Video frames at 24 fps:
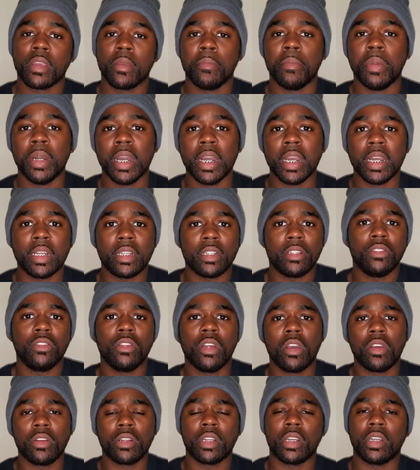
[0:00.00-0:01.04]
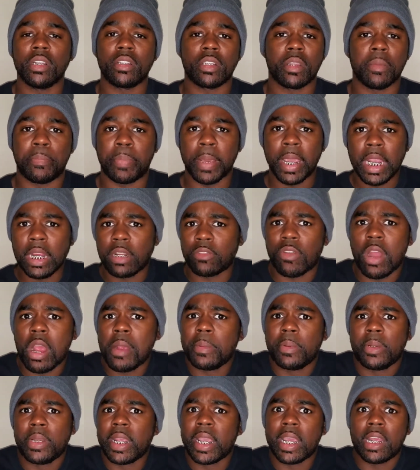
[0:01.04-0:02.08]
But, you know, the bank
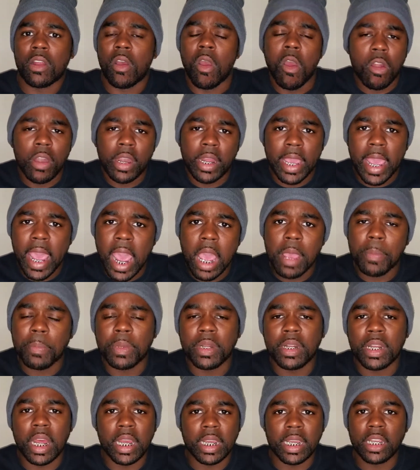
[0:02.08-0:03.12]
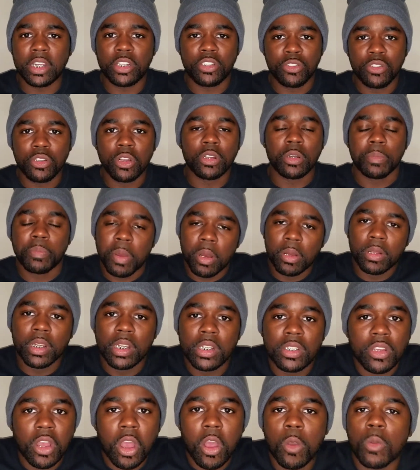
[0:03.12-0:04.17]
robbery had already happened. I guess, you know, the
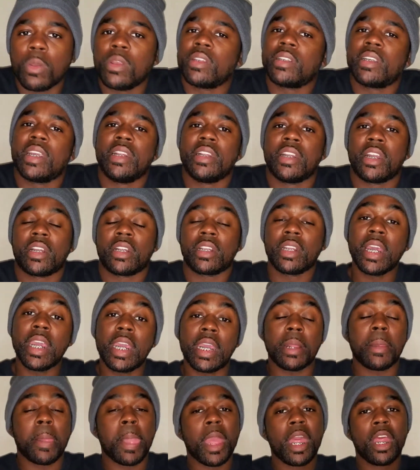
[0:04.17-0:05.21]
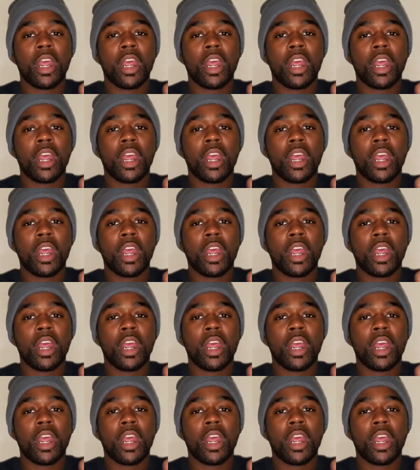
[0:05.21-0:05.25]
police always getting there late.